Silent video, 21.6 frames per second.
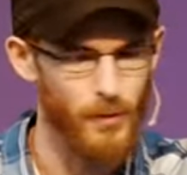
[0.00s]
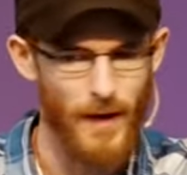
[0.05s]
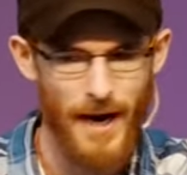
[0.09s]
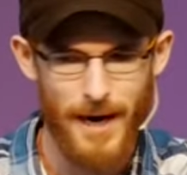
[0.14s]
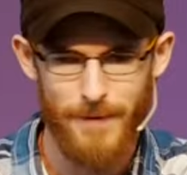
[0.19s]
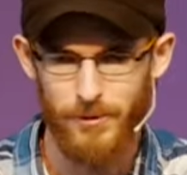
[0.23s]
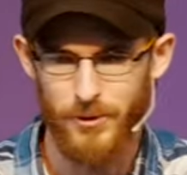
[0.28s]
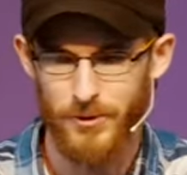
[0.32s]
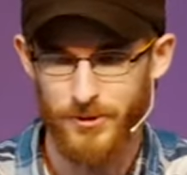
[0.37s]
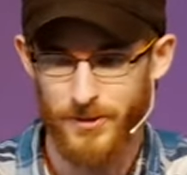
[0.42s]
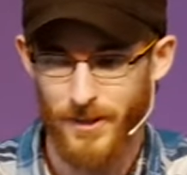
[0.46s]

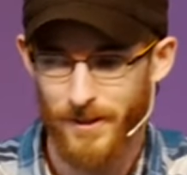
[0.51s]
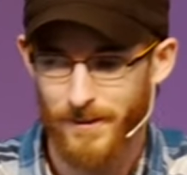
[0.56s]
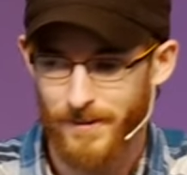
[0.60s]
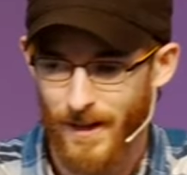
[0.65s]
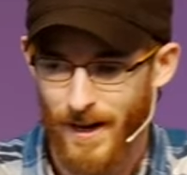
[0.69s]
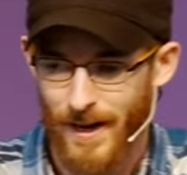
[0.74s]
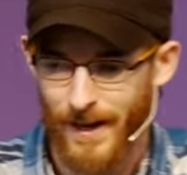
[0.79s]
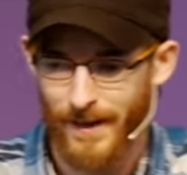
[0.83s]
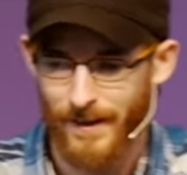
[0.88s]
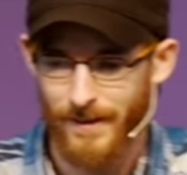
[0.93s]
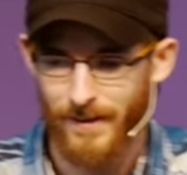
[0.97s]
rivals
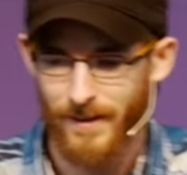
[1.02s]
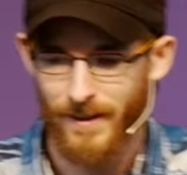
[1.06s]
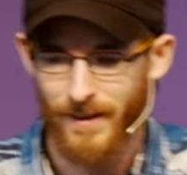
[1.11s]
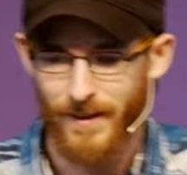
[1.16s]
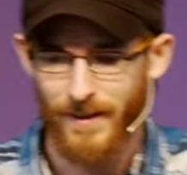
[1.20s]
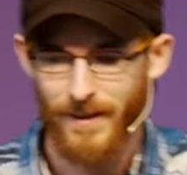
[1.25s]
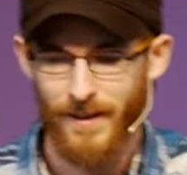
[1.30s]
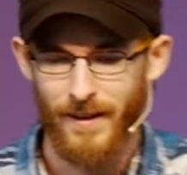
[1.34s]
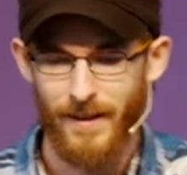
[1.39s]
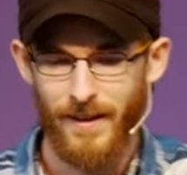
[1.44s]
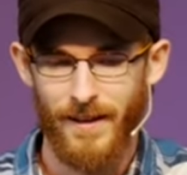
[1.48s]
online,
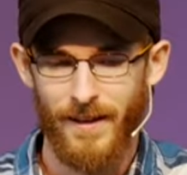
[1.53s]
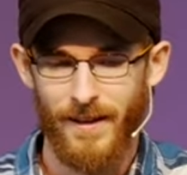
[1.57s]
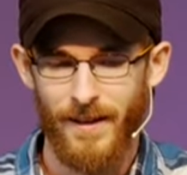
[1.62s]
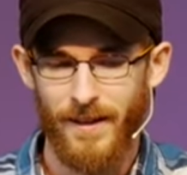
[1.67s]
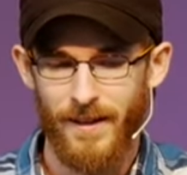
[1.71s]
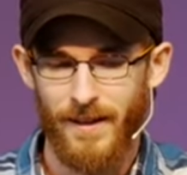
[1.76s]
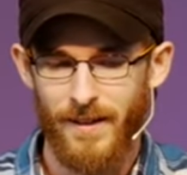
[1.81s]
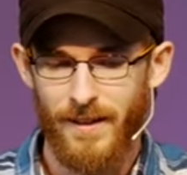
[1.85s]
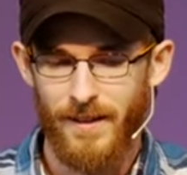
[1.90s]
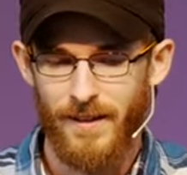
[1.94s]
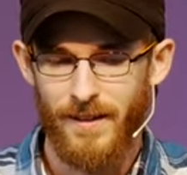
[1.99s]

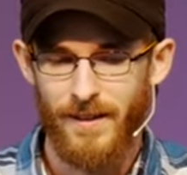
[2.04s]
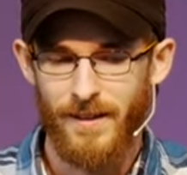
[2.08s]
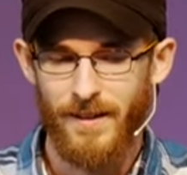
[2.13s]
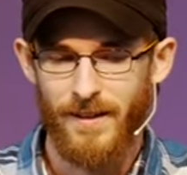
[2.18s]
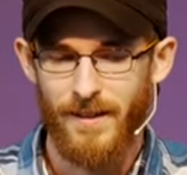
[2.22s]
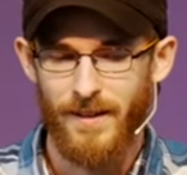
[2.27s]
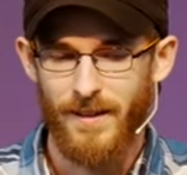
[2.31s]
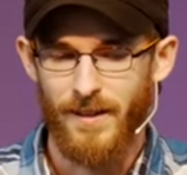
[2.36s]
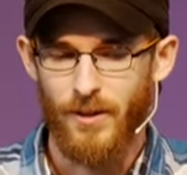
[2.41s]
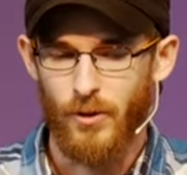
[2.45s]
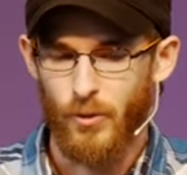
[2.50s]

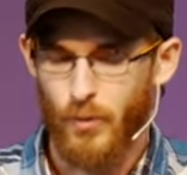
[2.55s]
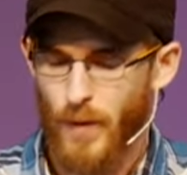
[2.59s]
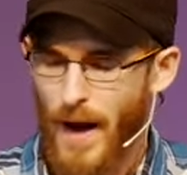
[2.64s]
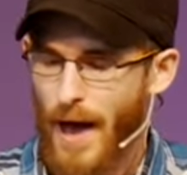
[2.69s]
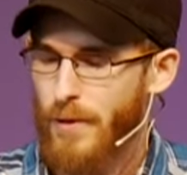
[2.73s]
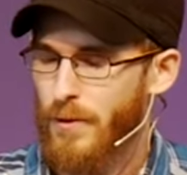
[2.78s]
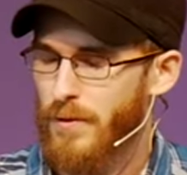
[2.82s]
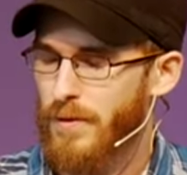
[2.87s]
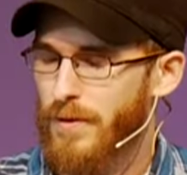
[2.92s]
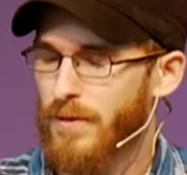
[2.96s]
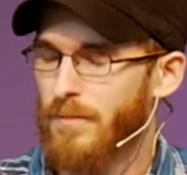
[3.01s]

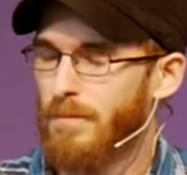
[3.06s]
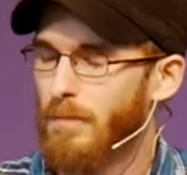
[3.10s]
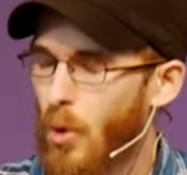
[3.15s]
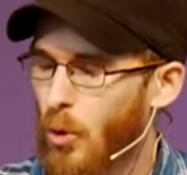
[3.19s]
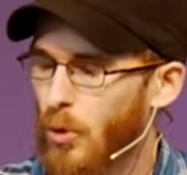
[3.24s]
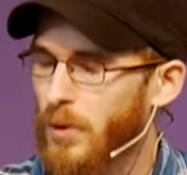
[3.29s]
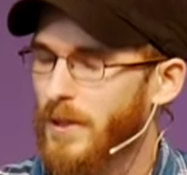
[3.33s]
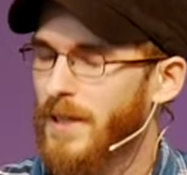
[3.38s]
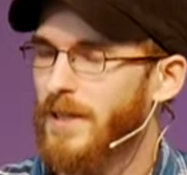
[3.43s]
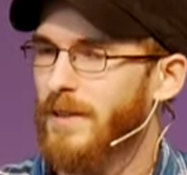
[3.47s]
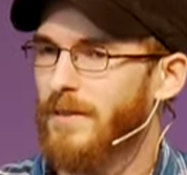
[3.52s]
rather than
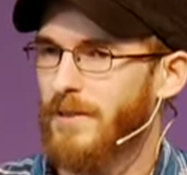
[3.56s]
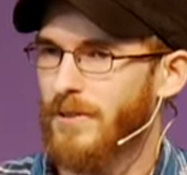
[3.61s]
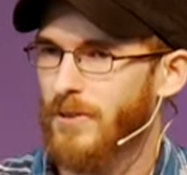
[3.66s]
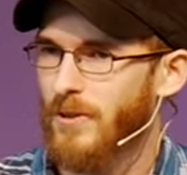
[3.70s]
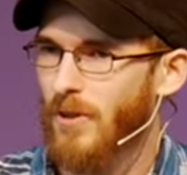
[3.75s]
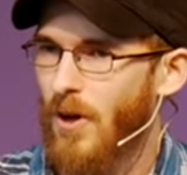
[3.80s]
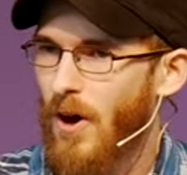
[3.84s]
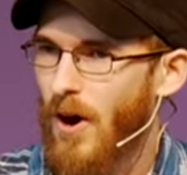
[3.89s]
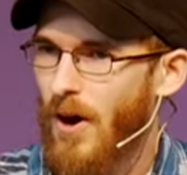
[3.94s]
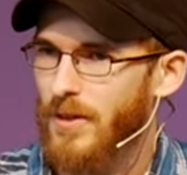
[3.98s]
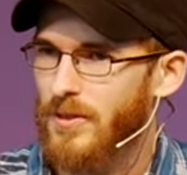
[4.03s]
mourning the
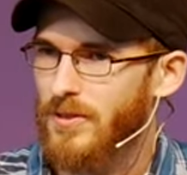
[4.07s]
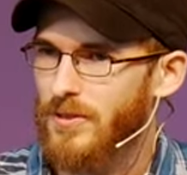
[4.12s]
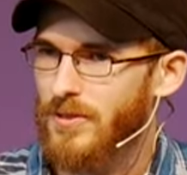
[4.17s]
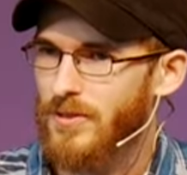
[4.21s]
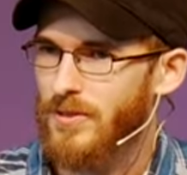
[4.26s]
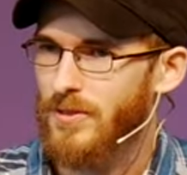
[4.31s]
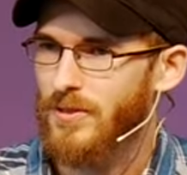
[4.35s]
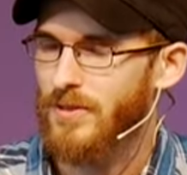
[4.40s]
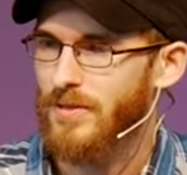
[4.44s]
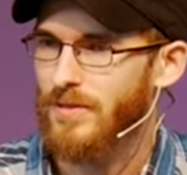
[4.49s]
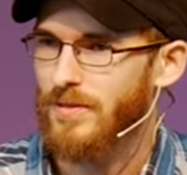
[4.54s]
loss